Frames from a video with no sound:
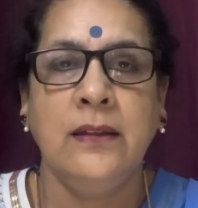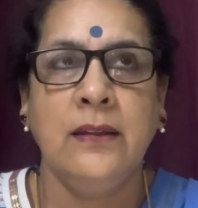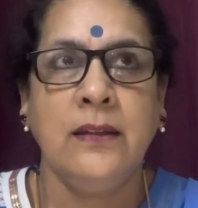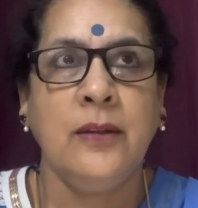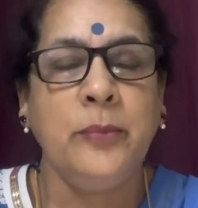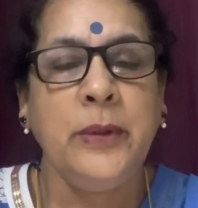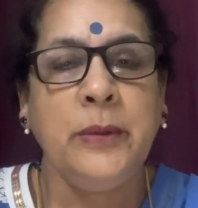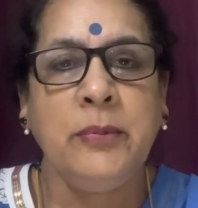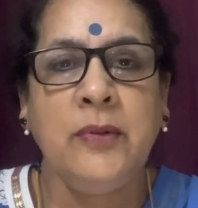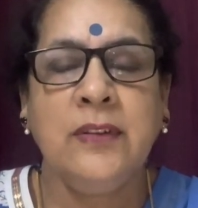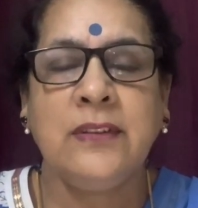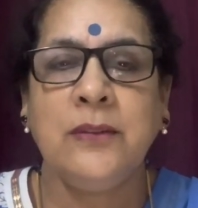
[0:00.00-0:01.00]
Now
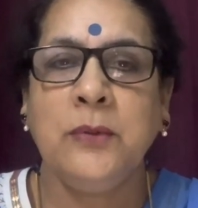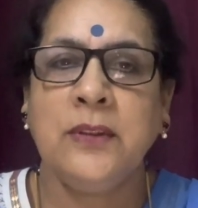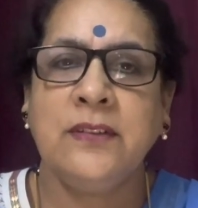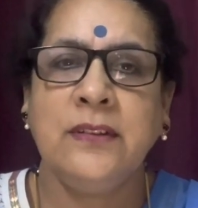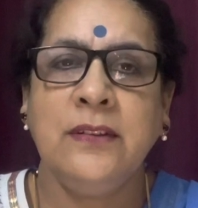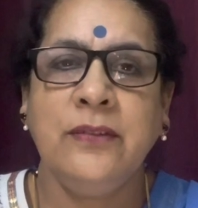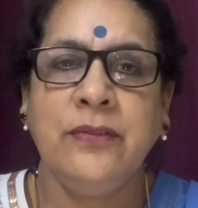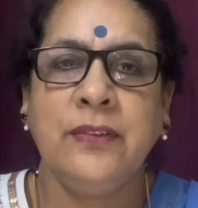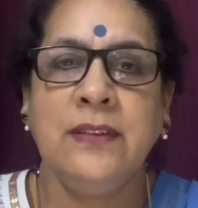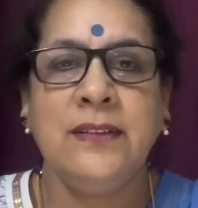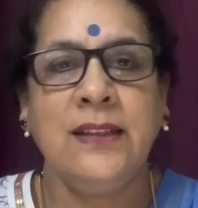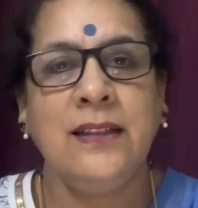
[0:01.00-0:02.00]
people will say, what's the
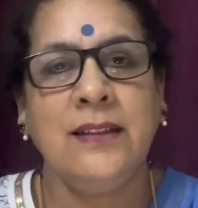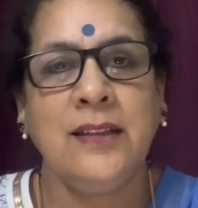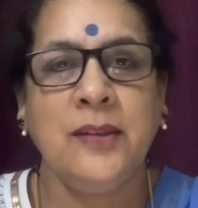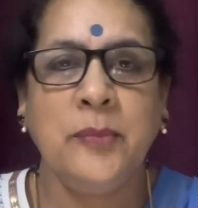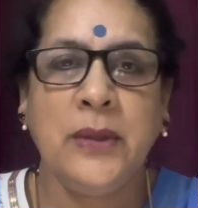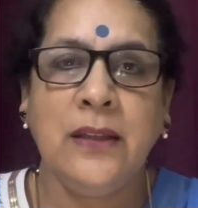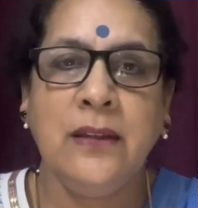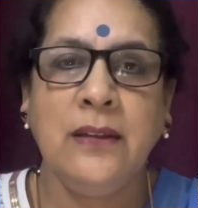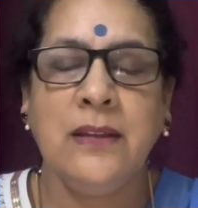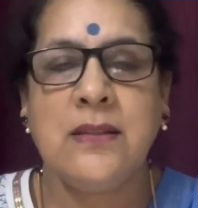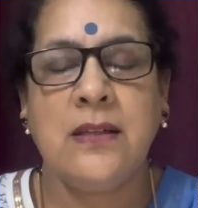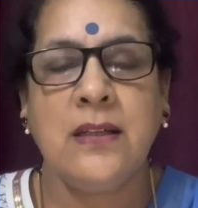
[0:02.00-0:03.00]
difference? Center and
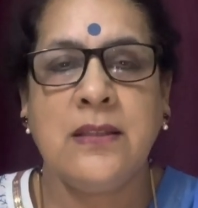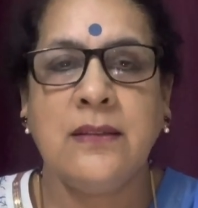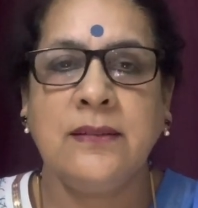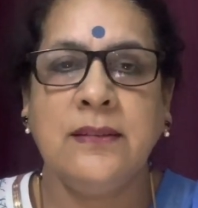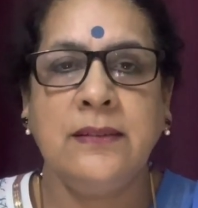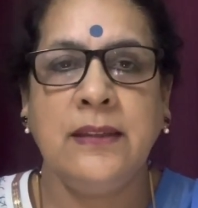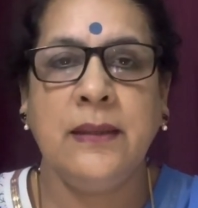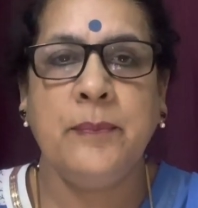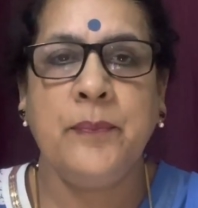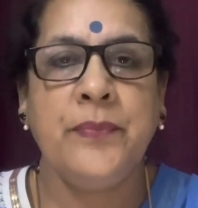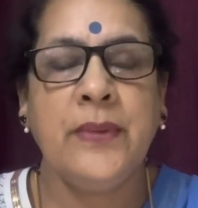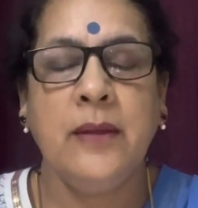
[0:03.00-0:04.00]
middle are just the same.
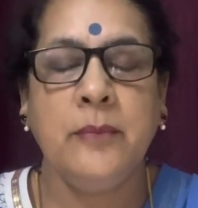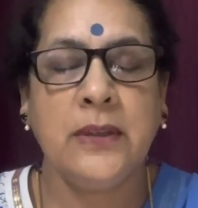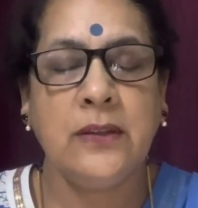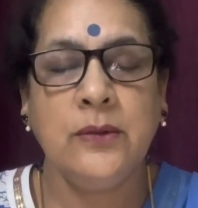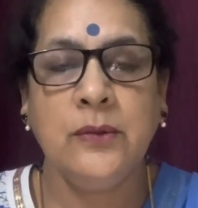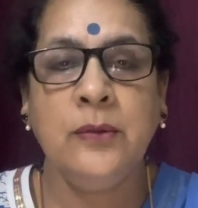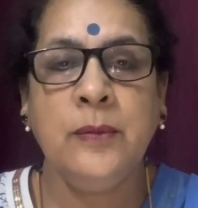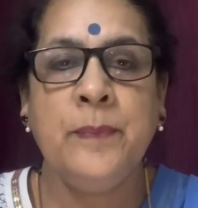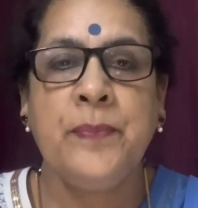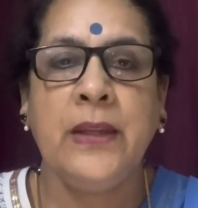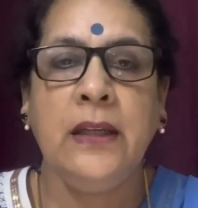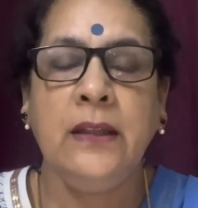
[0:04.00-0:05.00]
But no,
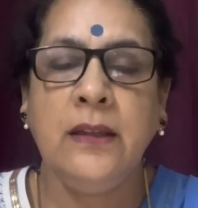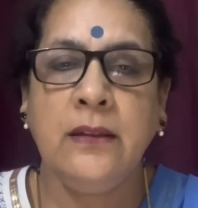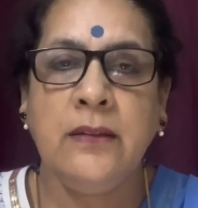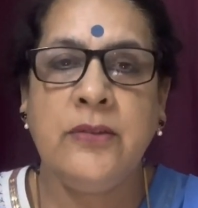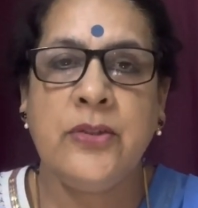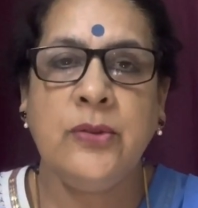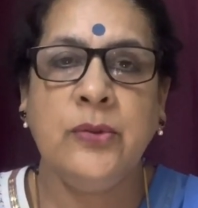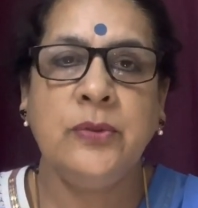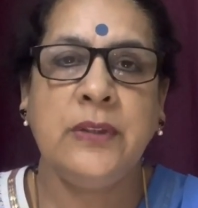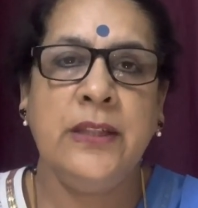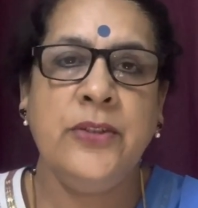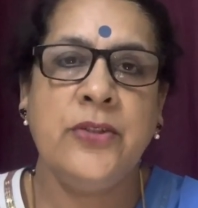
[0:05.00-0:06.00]
in English
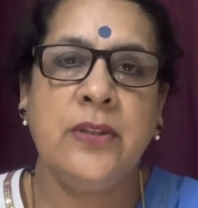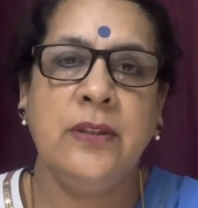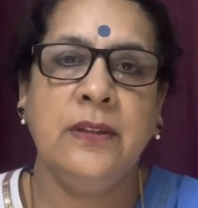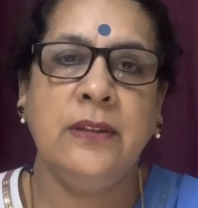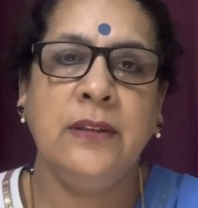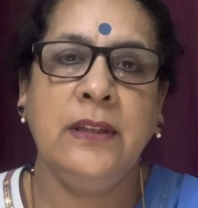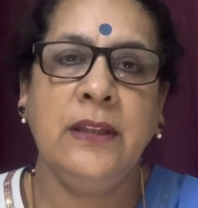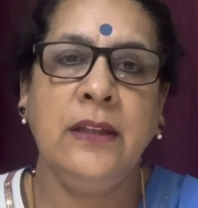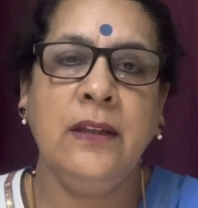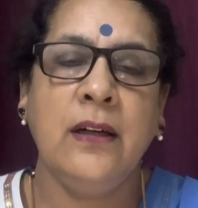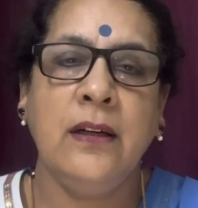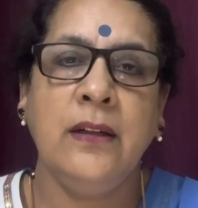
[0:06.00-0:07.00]
usage,
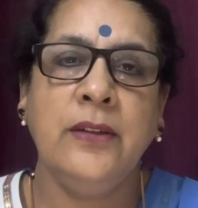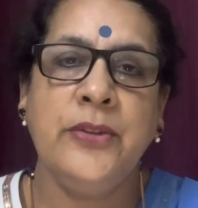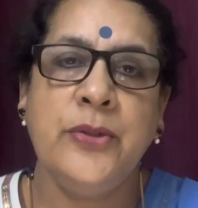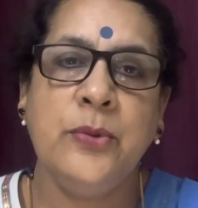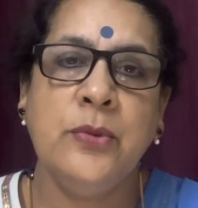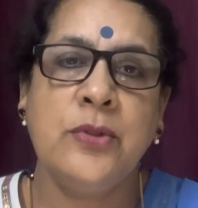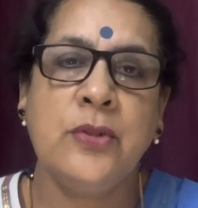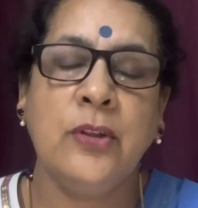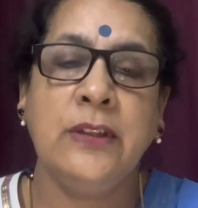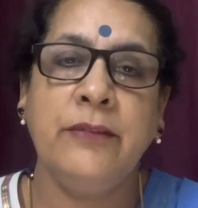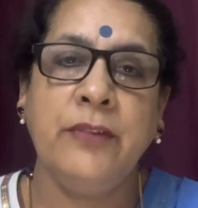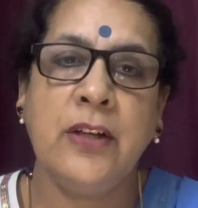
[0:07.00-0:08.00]
they are used, or
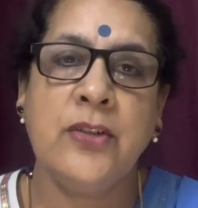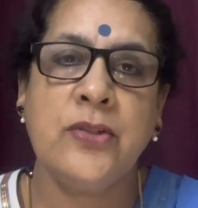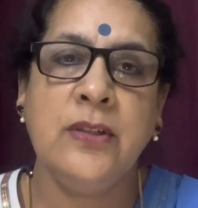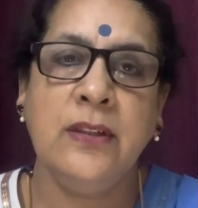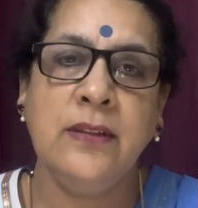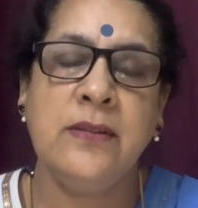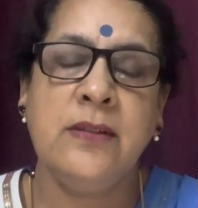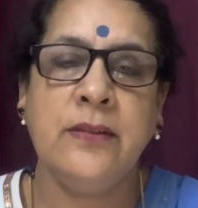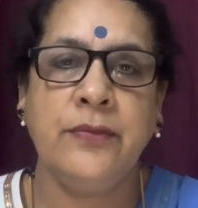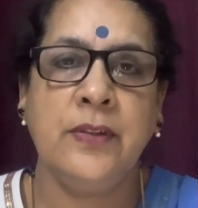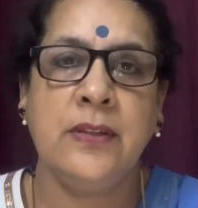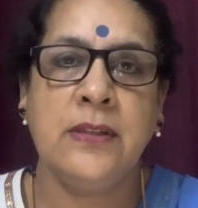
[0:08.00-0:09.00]
their function is
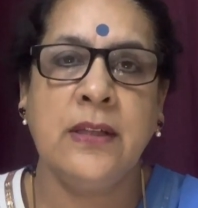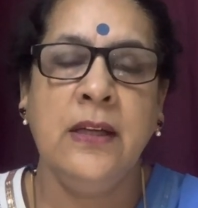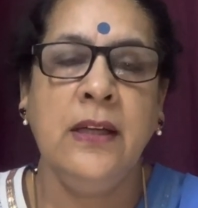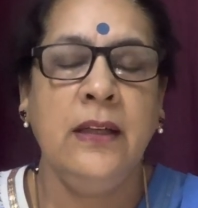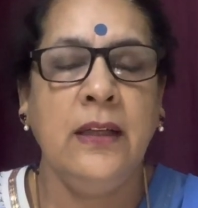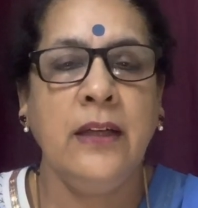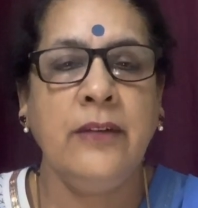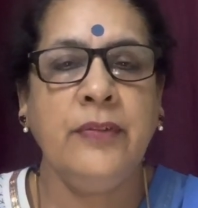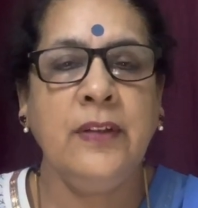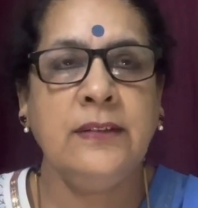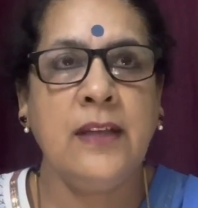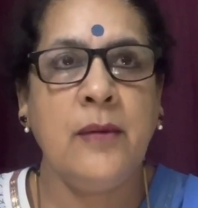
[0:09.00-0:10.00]
different. Like for
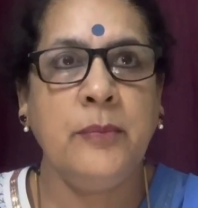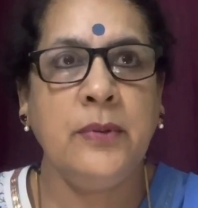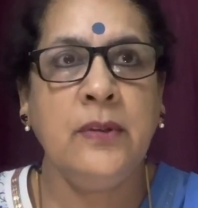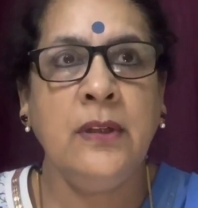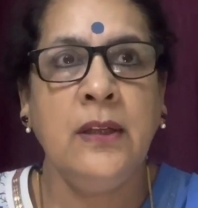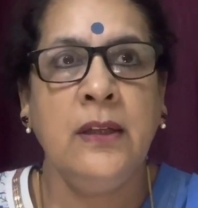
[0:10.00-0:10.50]
example,